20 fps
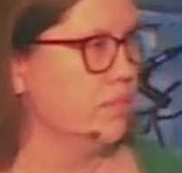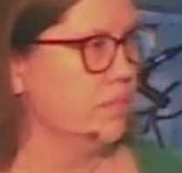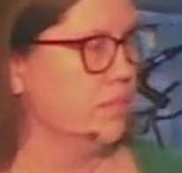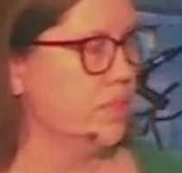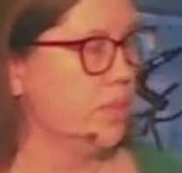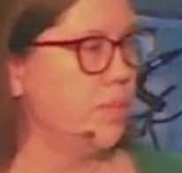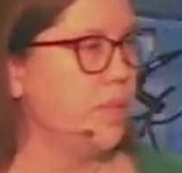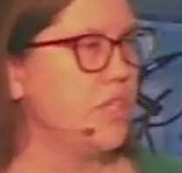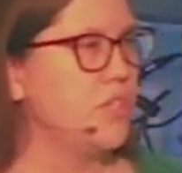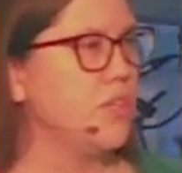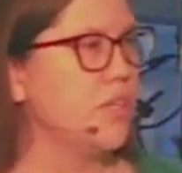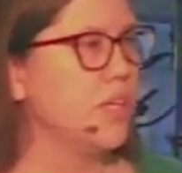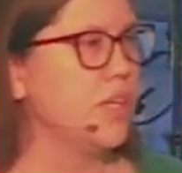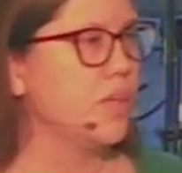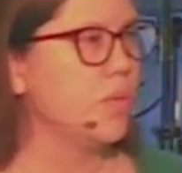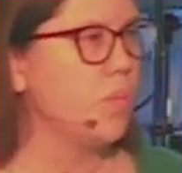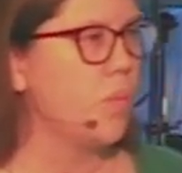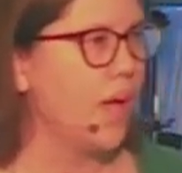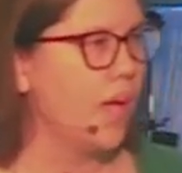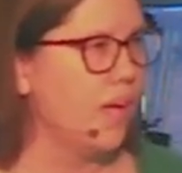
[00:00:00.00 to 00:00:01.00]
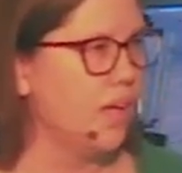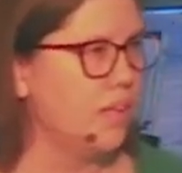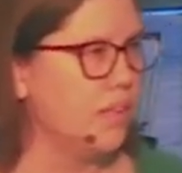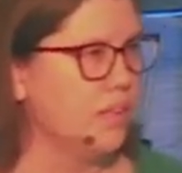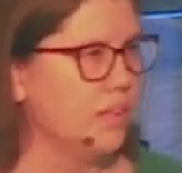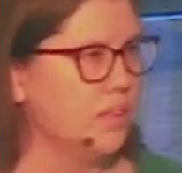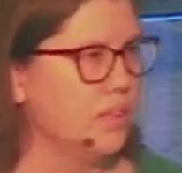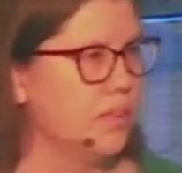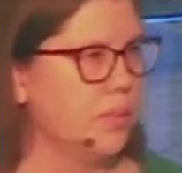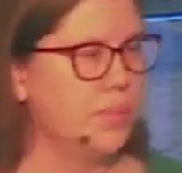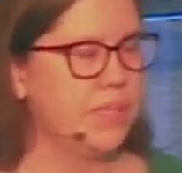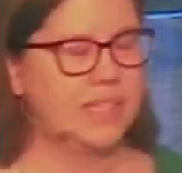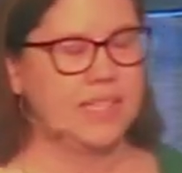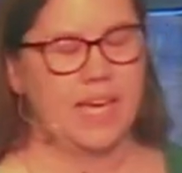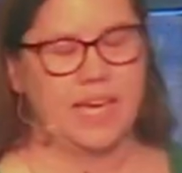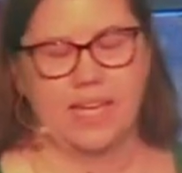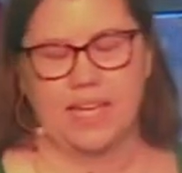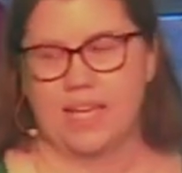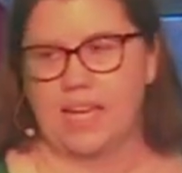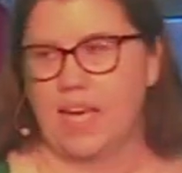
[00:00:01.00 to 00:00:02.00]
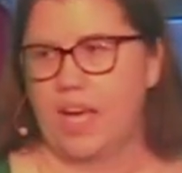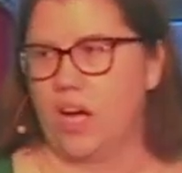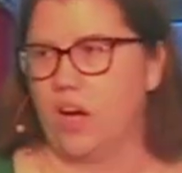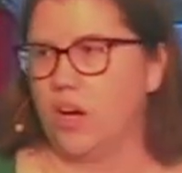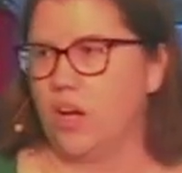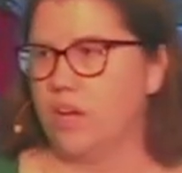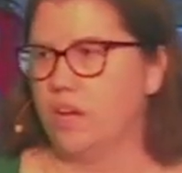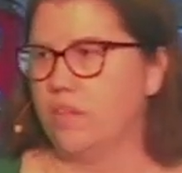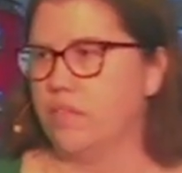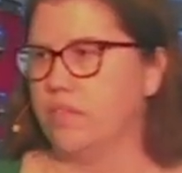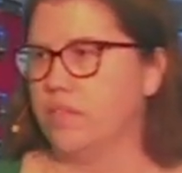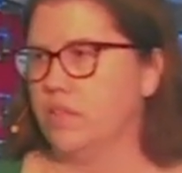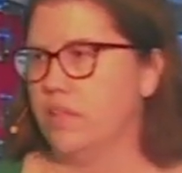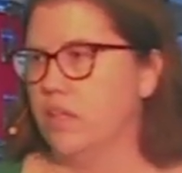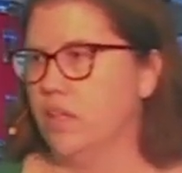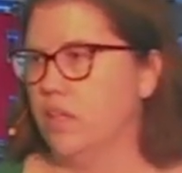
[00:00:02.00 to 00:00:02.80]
To be treated well, to be taken care of,